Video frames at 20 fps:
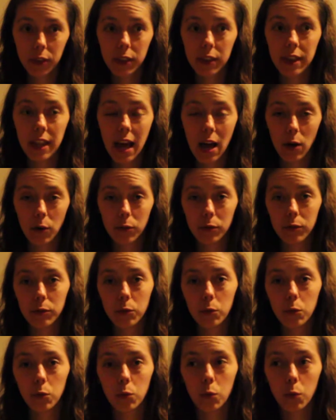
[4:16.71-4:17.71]
Now,
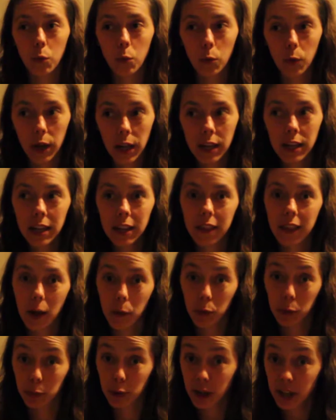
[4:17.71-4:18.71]
when they
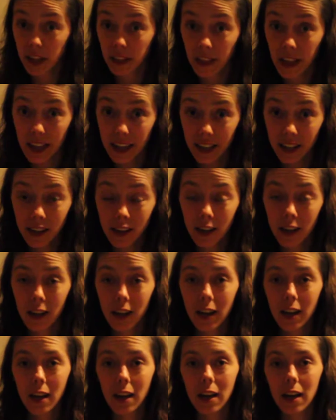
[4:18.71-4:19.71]
were putting that in,
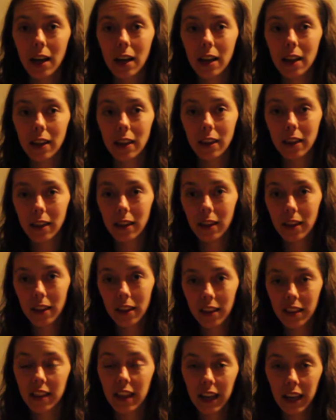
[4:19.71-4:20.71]

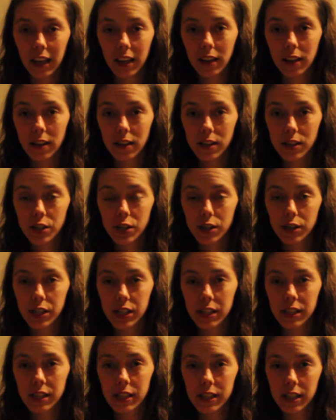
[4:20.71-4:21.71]
the
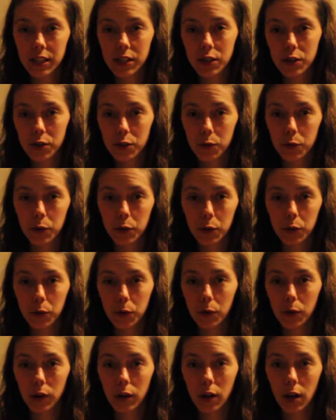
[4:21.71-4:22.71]
surgeon stitched
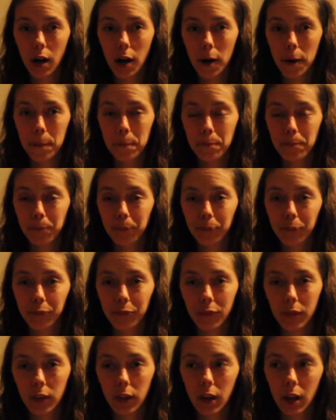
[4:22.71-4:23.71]
through
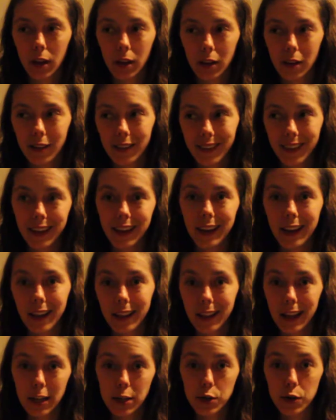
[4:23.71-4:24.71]
the
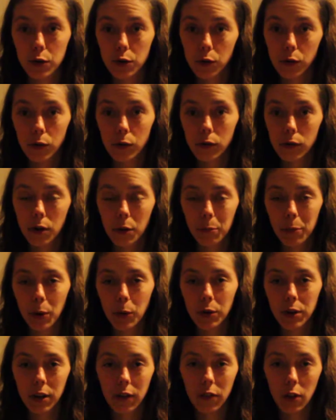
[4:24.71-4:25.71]
electrical
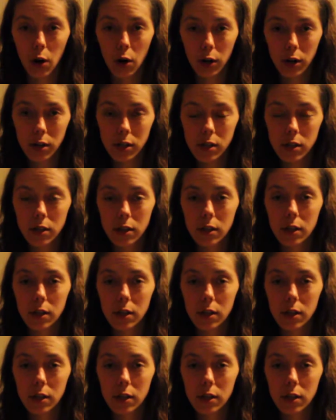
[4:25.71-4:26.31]
component of the heart,